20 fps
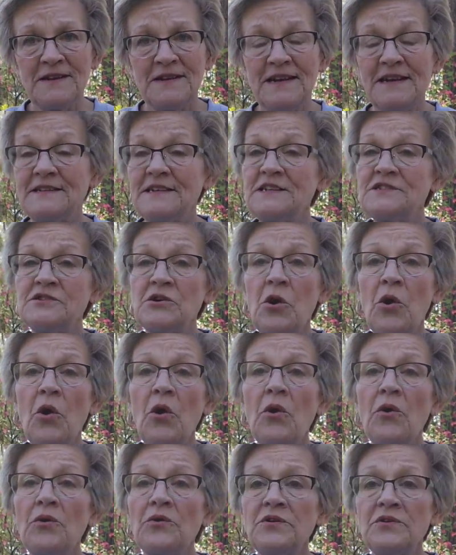And that's
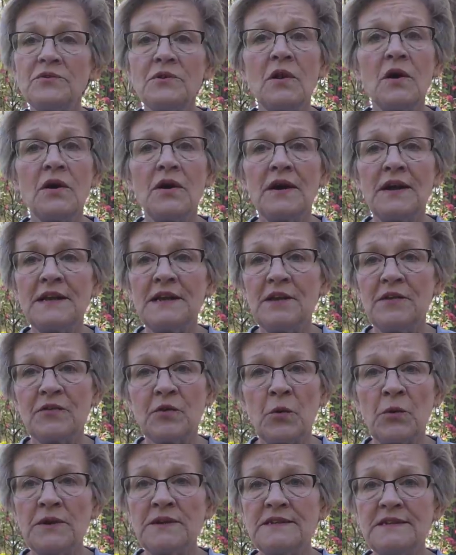all your lawn is
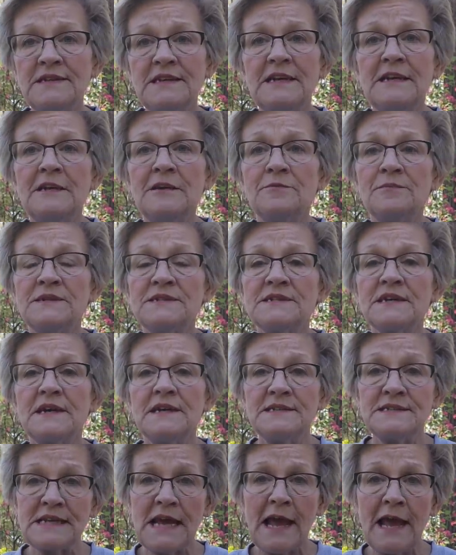going to need
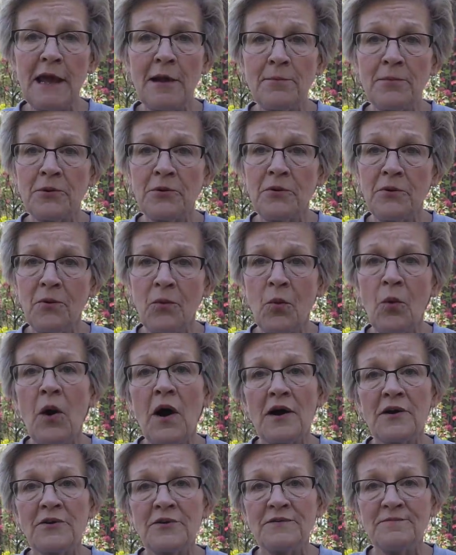besides ample
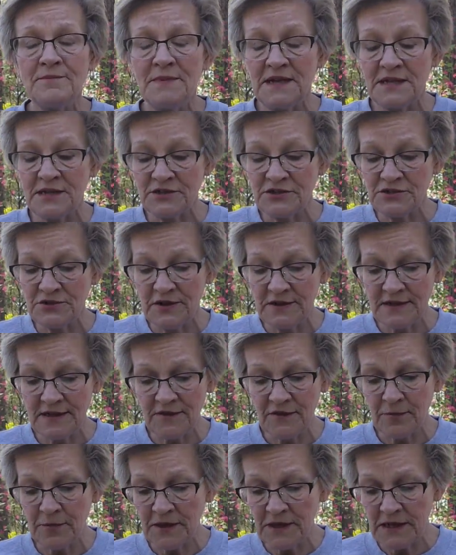water, making sure it
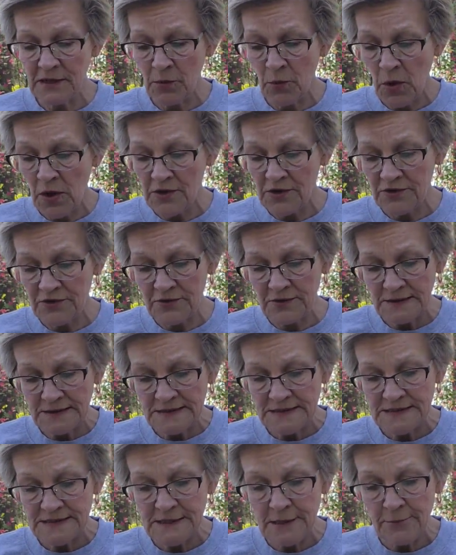gets plenty of water during
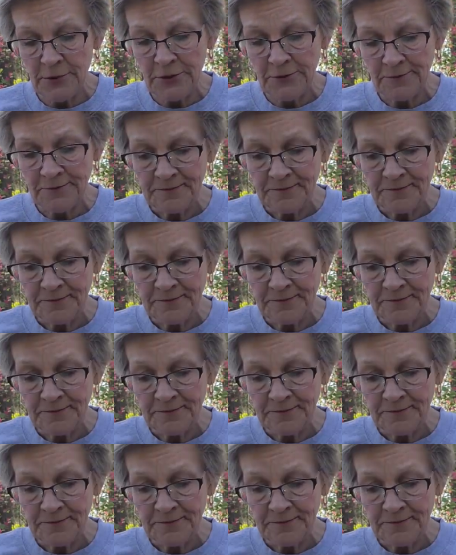the summer.